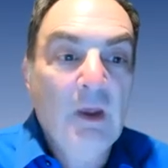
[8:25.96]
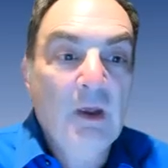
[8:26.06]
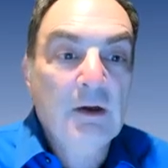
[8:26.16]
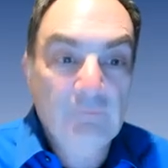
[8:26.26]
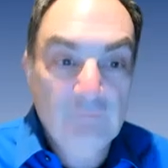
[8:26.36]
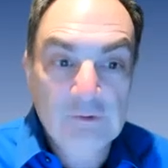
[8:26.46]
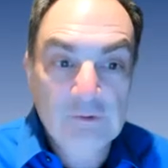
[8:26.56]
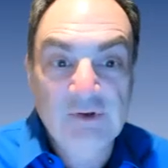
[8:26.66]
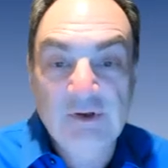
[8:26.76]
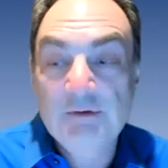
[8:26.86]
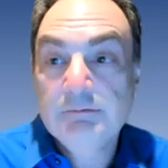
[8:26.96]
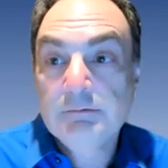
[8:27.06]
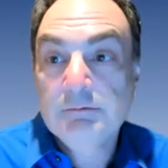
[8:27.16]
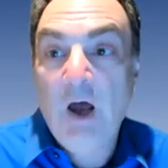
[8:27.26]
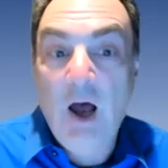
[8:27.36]
Conversely,
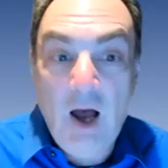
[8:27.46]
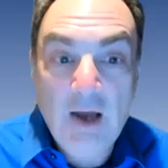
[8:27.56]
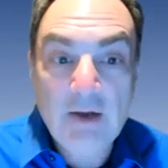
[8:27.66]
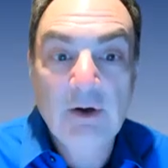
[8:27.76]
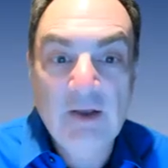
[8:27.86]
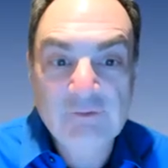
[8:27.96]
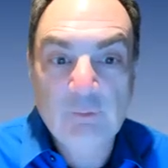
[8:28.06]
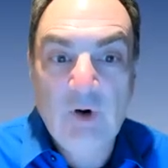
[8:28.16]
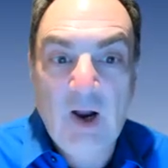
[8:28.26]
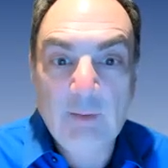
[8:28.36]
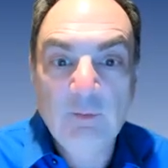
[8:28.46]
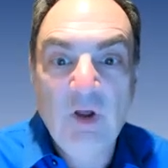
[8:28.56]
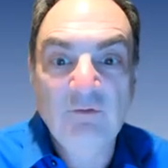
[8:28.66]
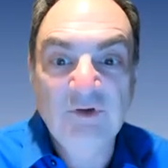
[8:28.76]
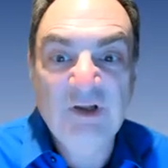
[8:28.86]
Otter has a problem
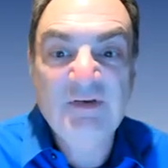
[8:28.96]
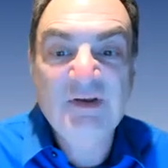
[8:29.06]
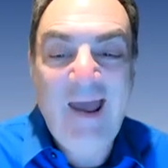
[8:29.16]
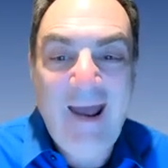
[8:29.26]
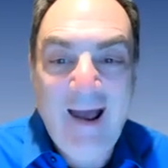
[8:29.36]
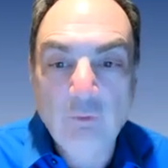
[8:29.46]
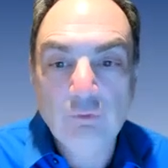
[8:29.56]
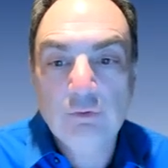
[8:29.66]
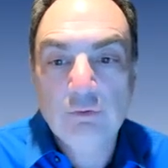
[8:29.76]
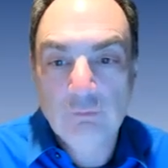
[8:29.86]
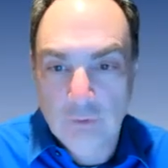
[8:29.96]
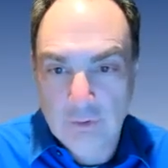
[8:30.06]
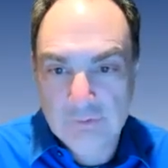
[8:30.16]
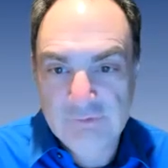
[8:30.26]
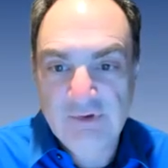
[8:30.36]
of leaving out
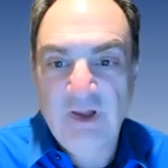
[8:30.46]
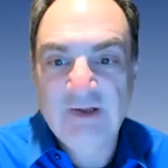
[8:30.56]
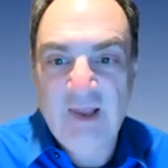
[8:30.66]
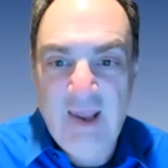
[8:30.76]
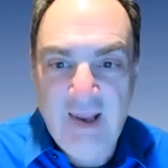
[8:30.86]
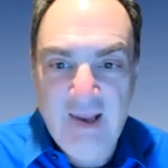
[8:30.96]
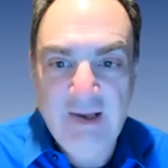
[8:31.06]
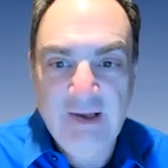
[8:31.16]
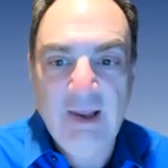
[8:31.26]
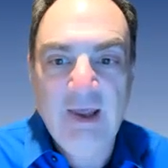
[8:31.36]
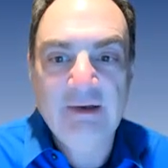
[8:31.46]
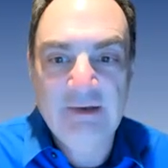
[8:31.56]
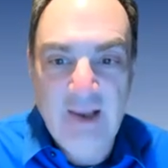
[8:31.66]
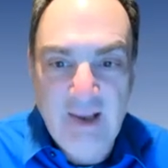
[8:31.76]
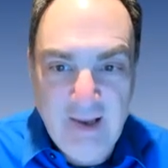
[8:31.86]
words like a and
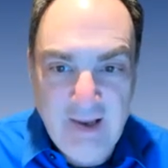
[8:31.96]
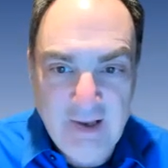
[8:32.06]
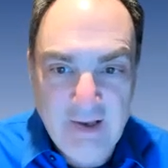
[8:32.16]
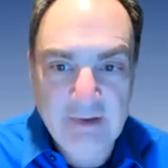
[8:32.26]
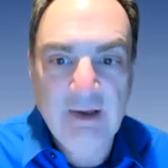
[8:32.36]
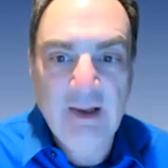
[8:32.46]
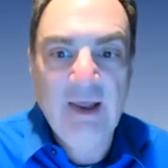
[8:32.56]
an